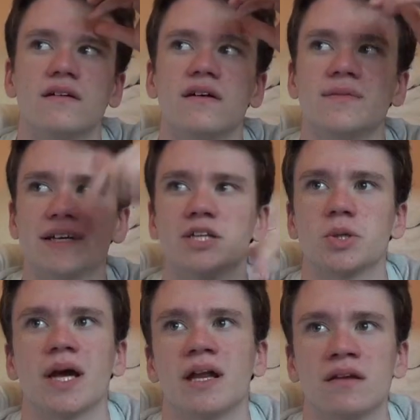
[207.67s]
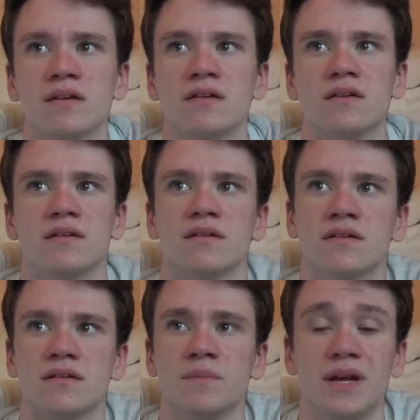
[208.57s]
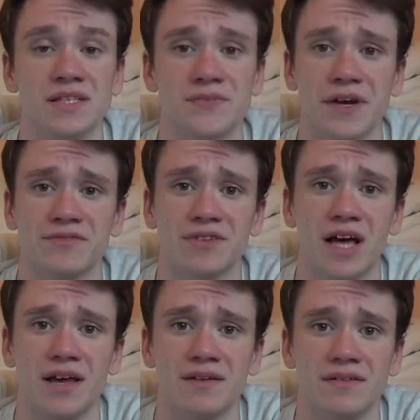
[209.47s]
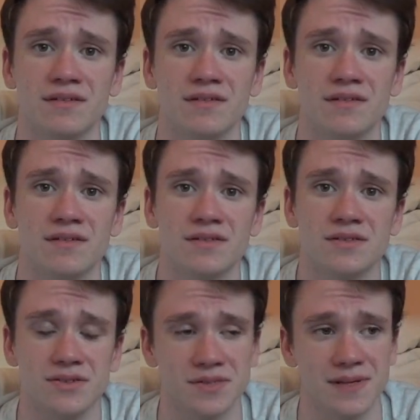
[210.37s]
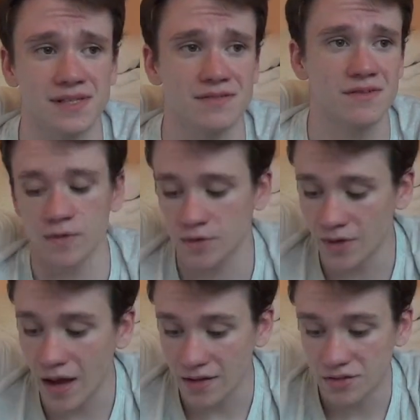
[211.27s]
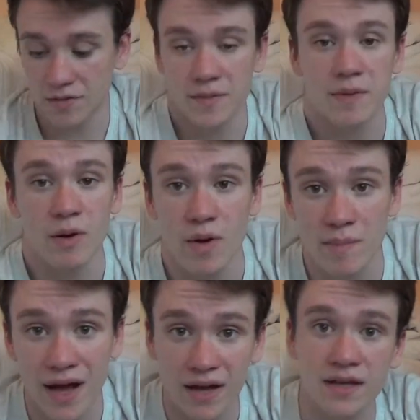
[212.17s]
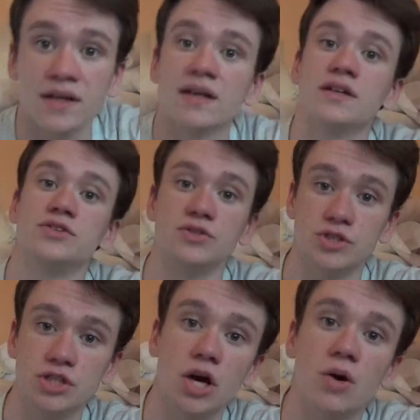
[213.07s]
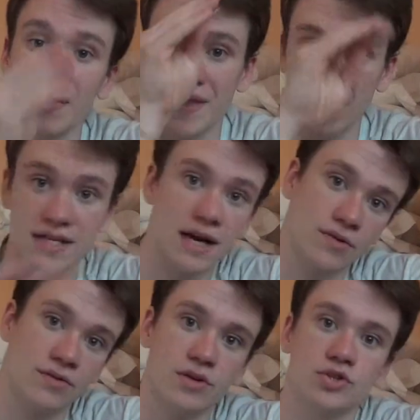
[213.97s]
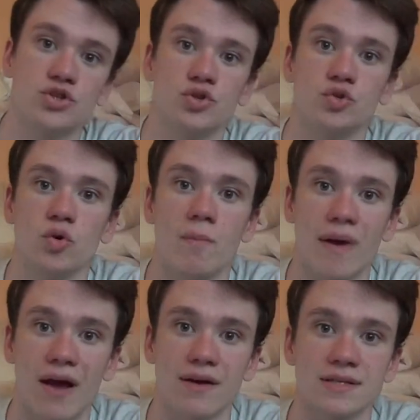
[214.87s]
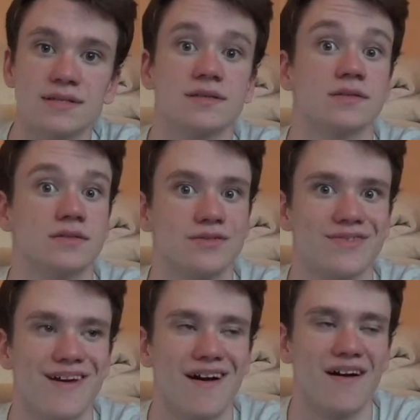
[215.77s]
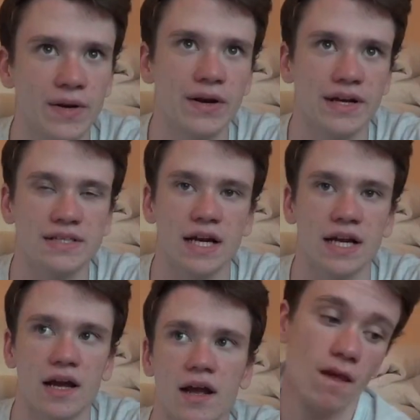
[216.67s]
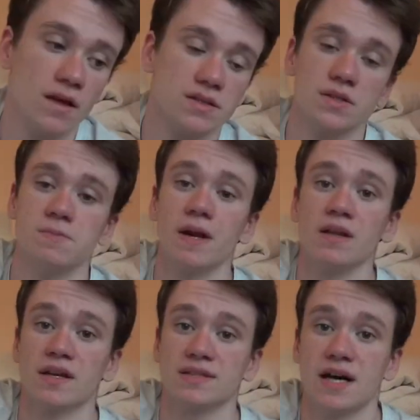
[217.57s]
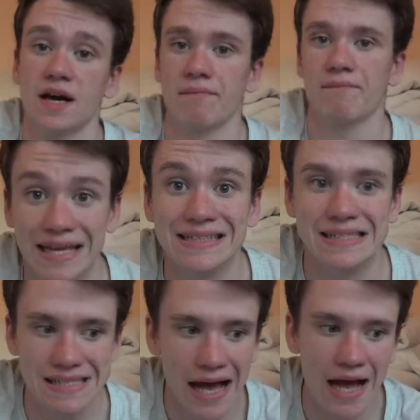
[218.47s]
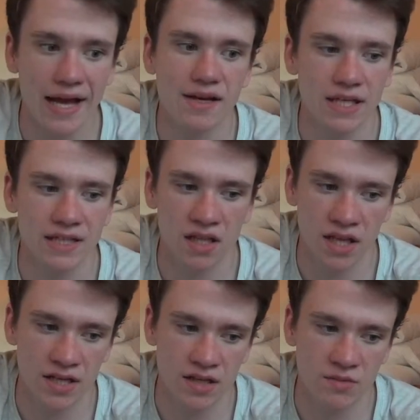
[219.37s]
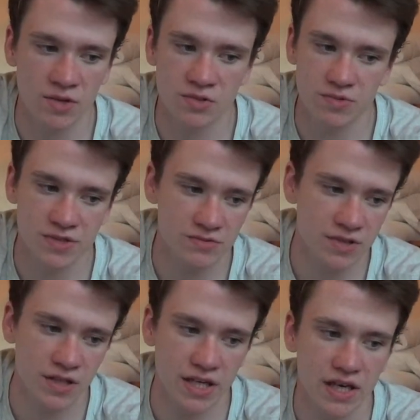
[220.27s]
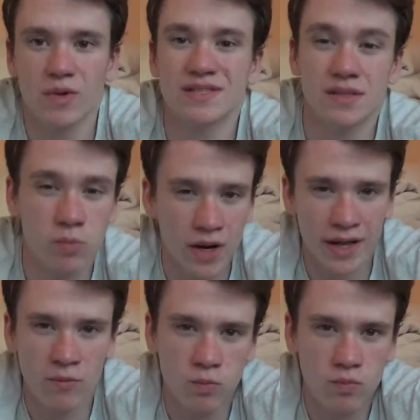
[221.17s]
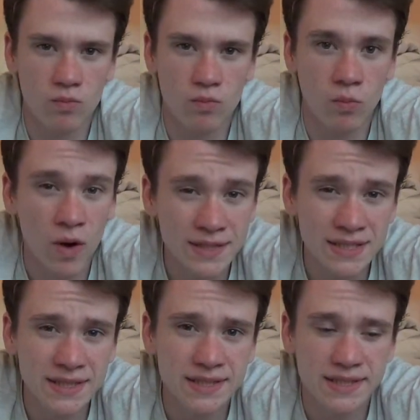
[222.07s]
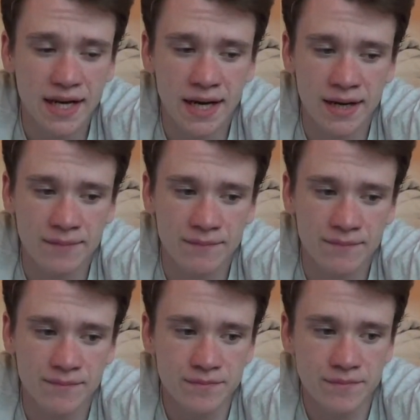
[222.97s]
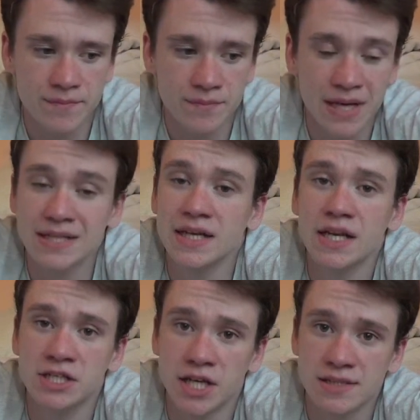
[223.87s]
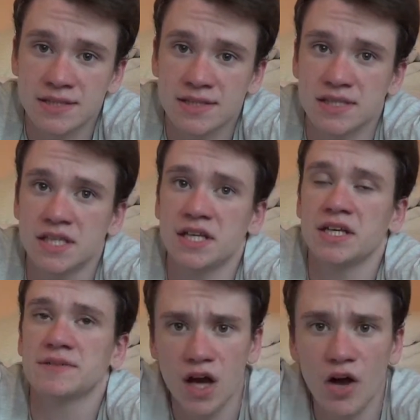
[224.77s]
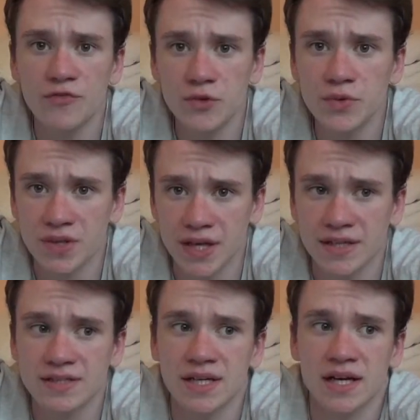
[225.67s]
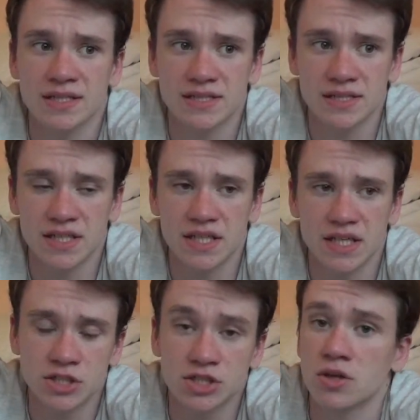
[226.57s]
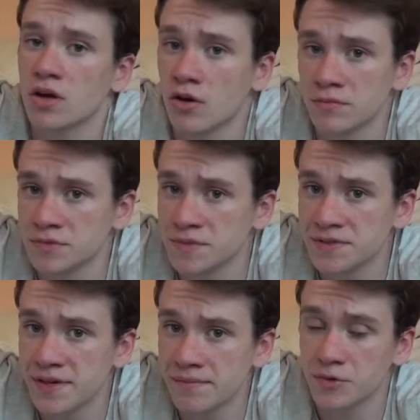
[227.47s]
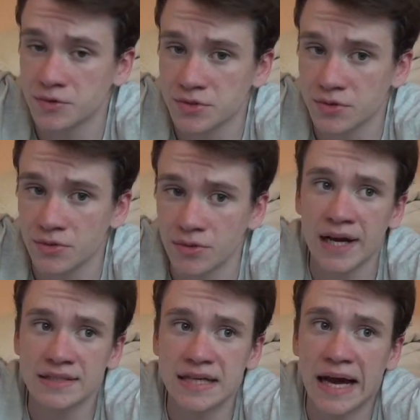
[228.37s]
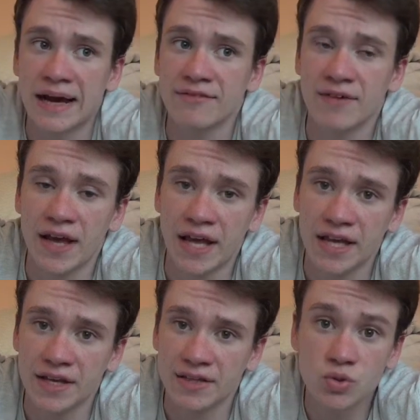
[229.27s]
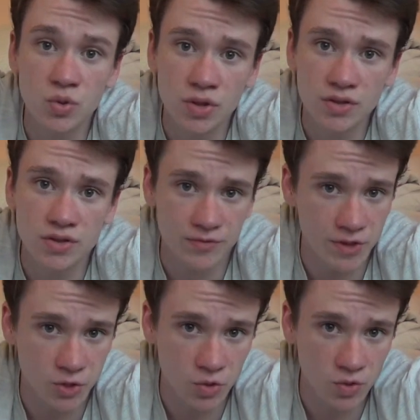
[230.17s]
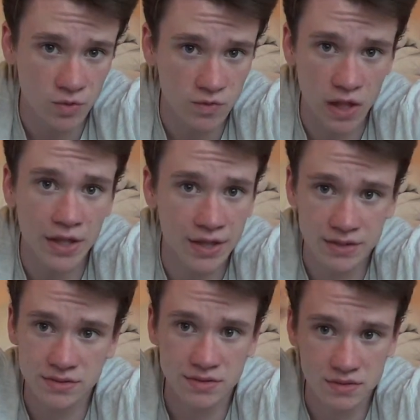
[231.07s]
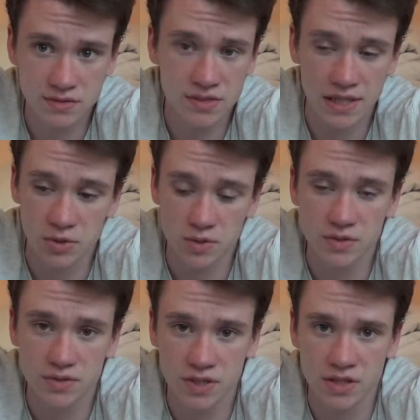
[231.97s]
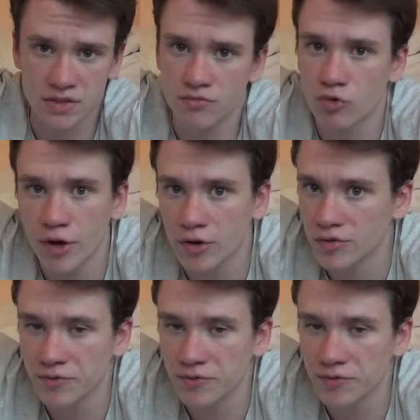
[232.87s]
I'm gonna take a train. It'd be nice if I could fly. It's too expensive. So yeah, so I'm gonna make my way back, do the show, and then down to Paris. So yeah, very exciting. So I spent a lot of time inside in London, which wasn't what I wanted, but I did get a chance to see a few things. I got to see the Sherlock Holmes Museum, which was cool. Got to have a free tour of London Central, the royal